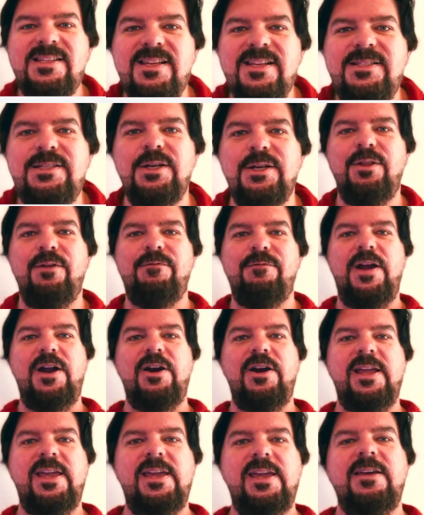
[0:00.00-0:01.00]
until the
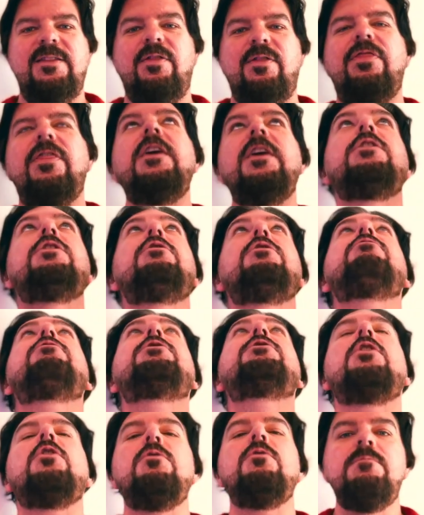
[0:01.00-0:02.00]
very end. Thank you
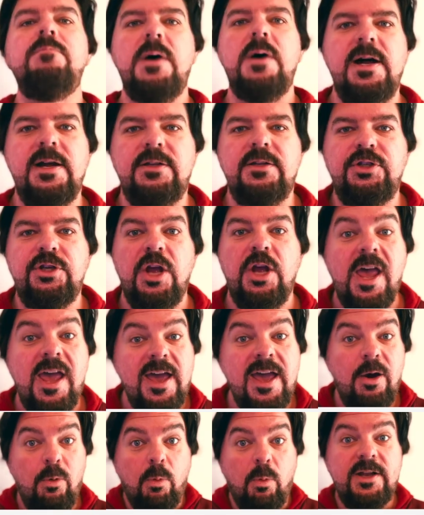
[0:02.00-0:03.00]
so much.
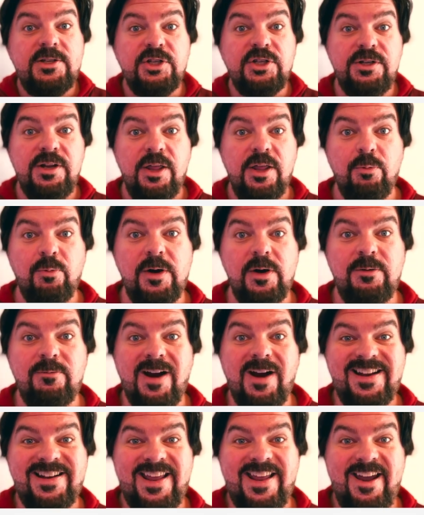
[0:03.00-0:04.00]
Watch another one
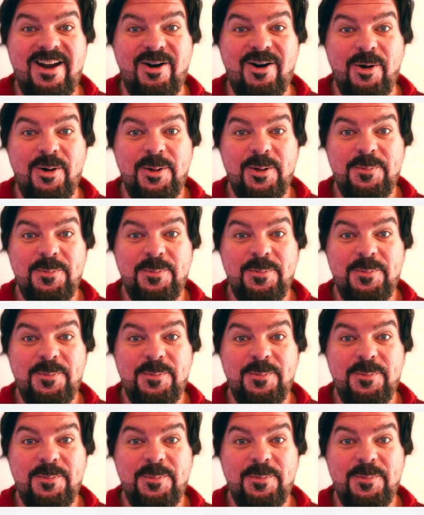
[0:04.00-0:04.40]
right now.